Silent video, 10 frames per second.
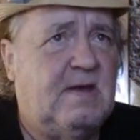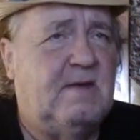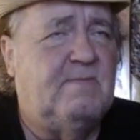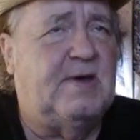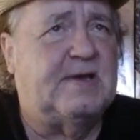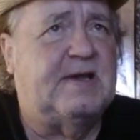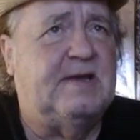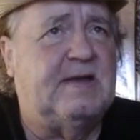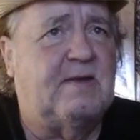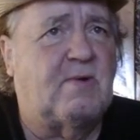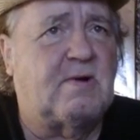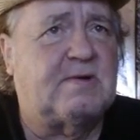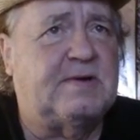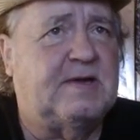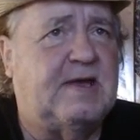but can they
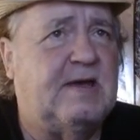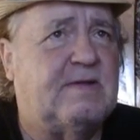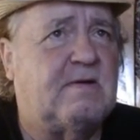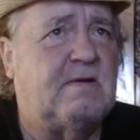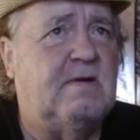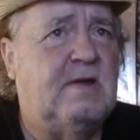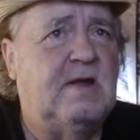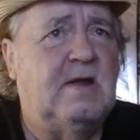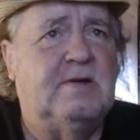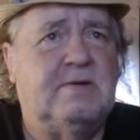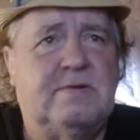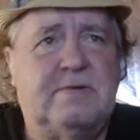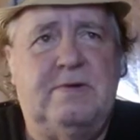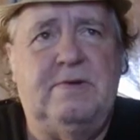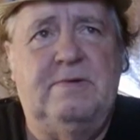work together?
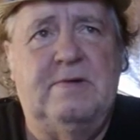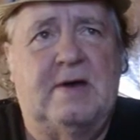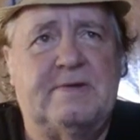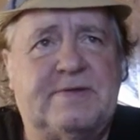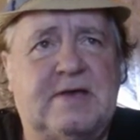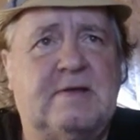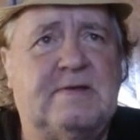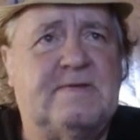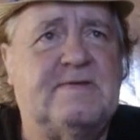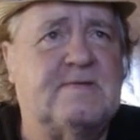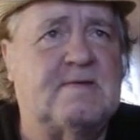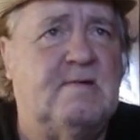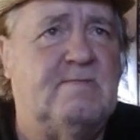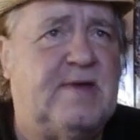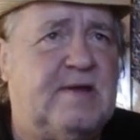Do you not think this is
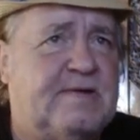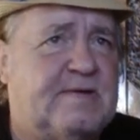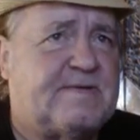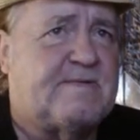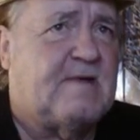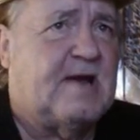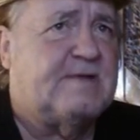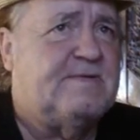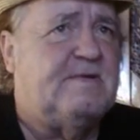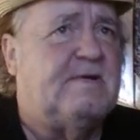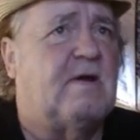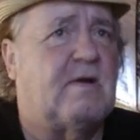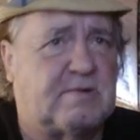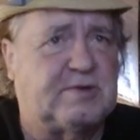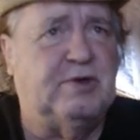going to be a distraction,
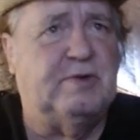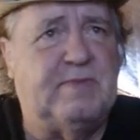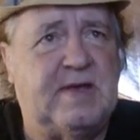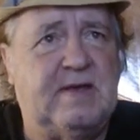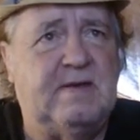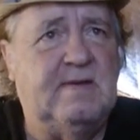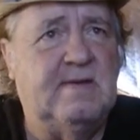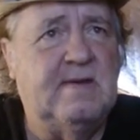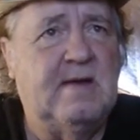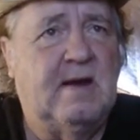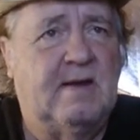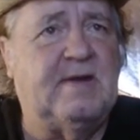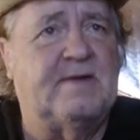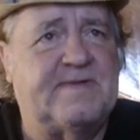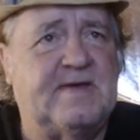or could be? I'm
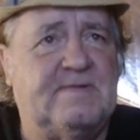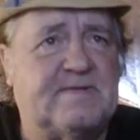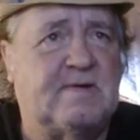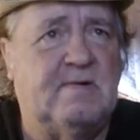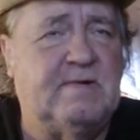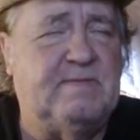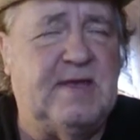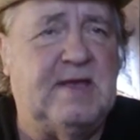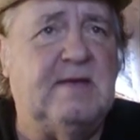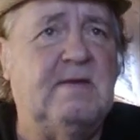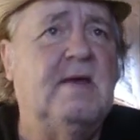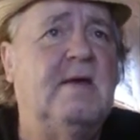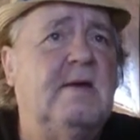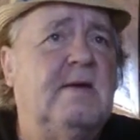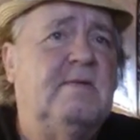not saying it's going to be,
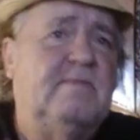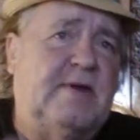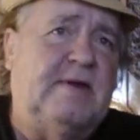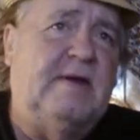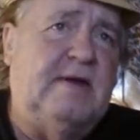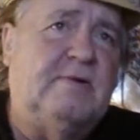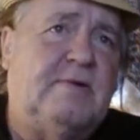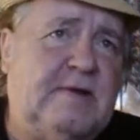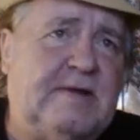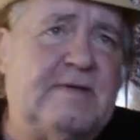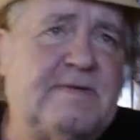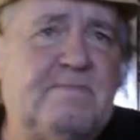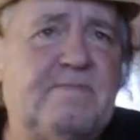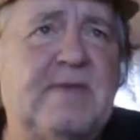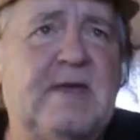but could this
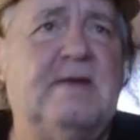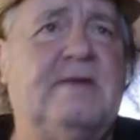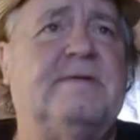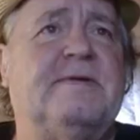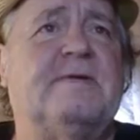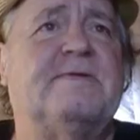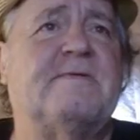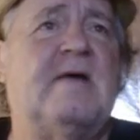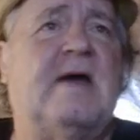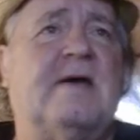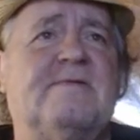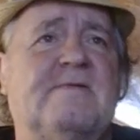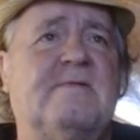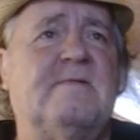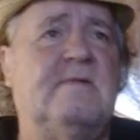be a distraction?